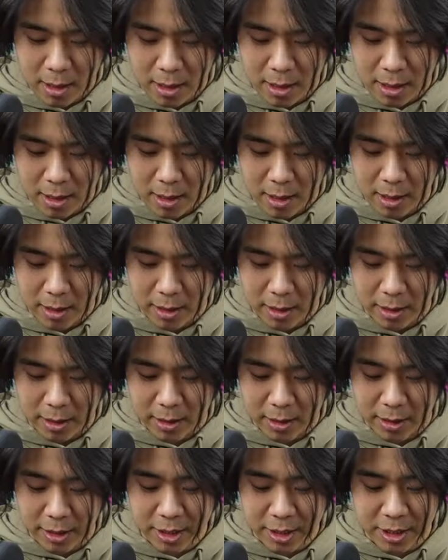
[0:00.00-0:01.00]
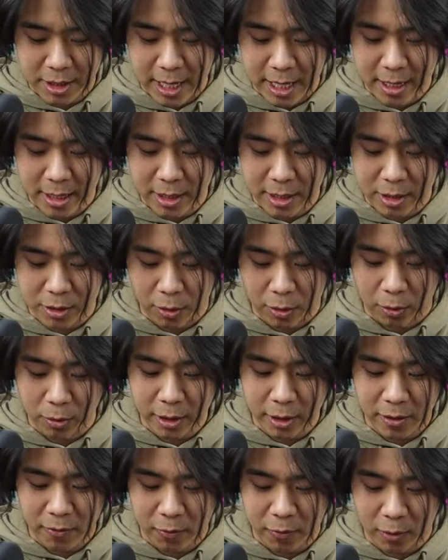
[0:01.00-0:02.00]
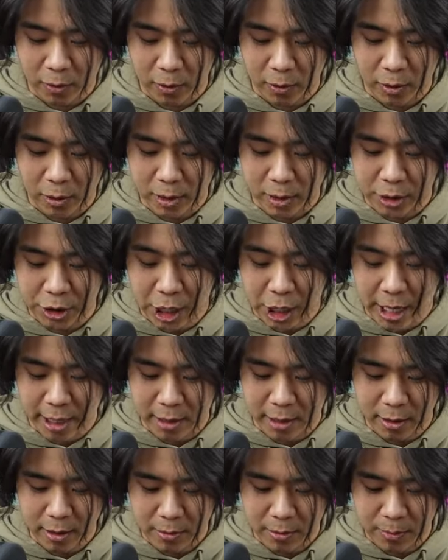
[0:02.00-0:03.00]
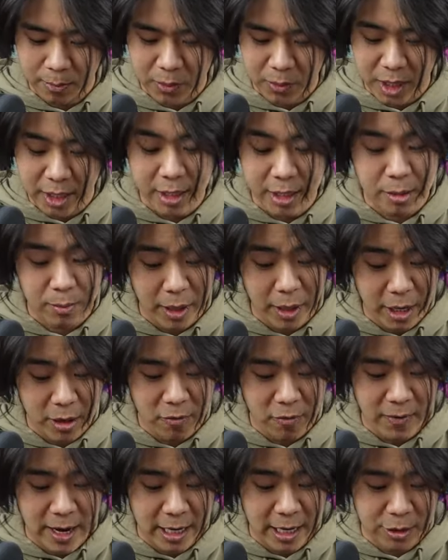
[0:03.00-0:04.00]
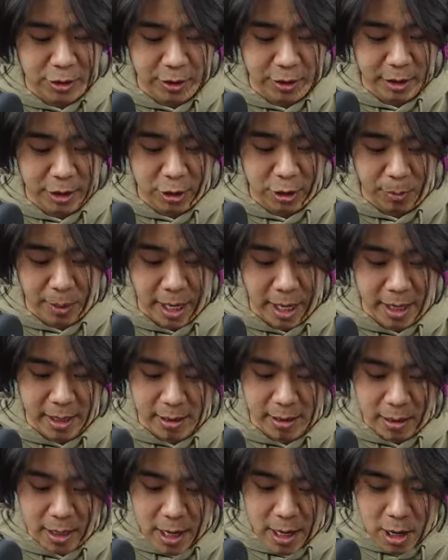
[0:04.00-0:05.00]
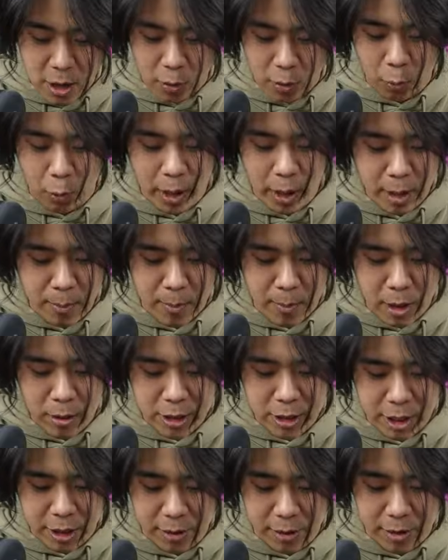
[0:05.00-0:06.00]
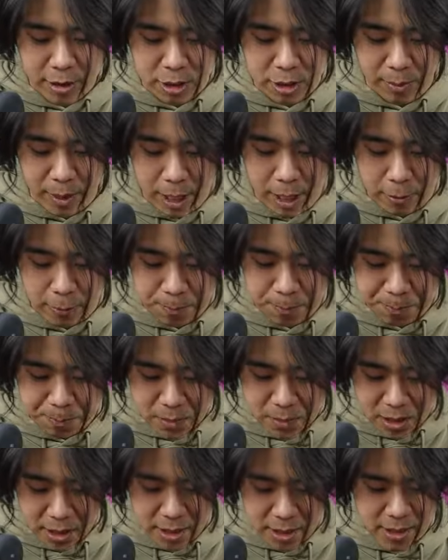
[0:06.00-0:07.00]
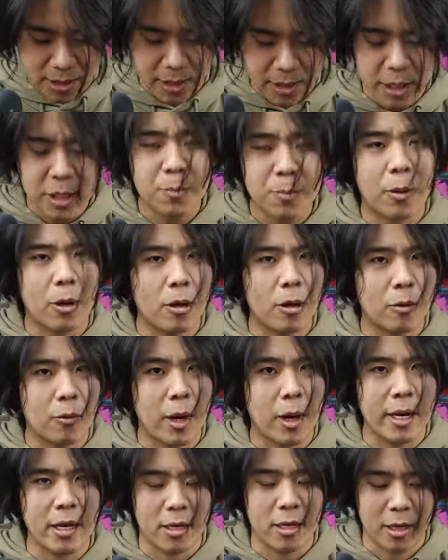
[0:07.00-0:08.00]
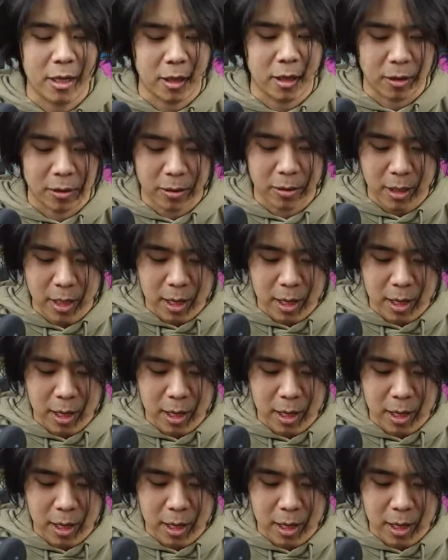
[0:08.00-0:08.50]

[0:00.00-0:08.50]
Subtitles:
This set is only for China. It is manufactured in Japan. What I'm most curious about is this part right here.